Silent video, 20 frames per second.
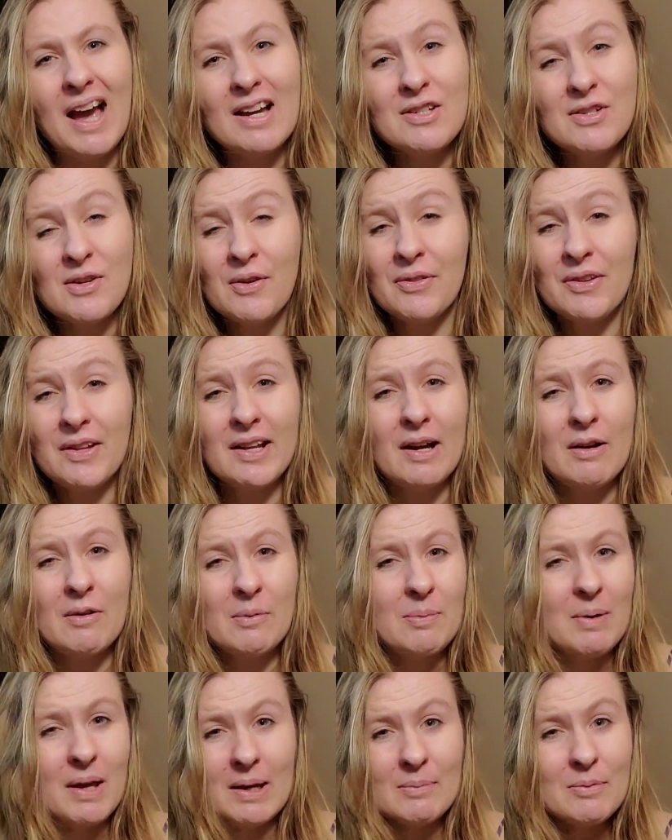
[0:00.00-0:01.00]
I don't think I
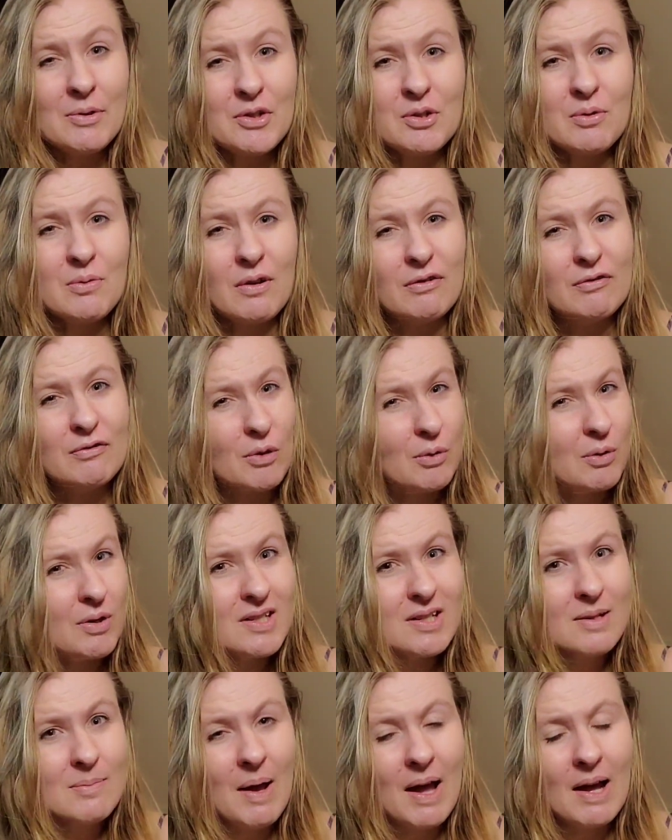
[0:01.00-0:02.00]
would be able to
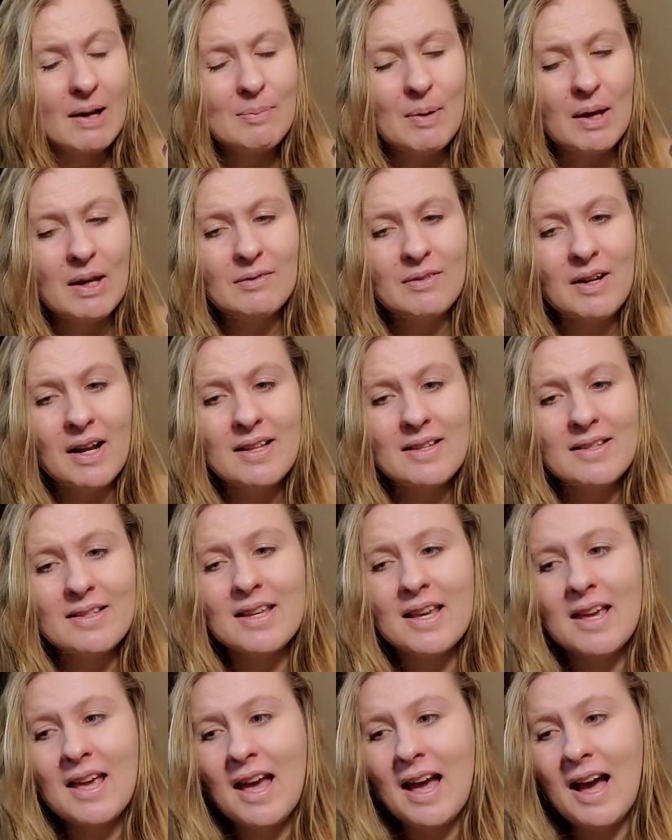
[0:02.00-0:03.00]
afford to back pay rent.